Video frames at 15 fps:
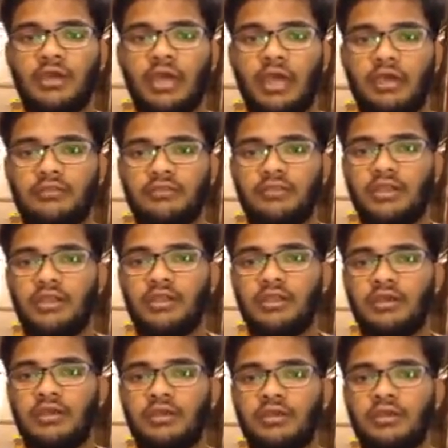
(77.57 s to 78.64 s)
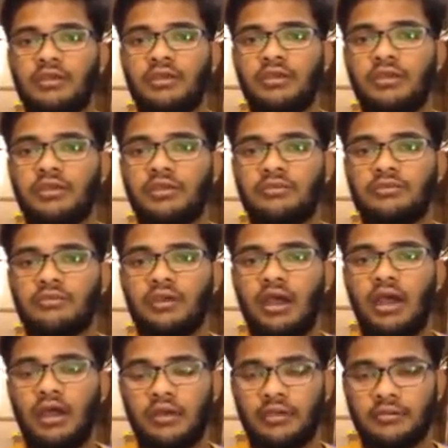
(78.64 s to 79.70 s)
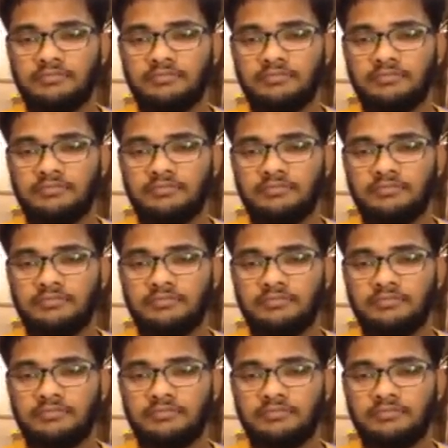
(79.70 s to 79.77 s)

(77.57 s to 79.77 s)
accident is R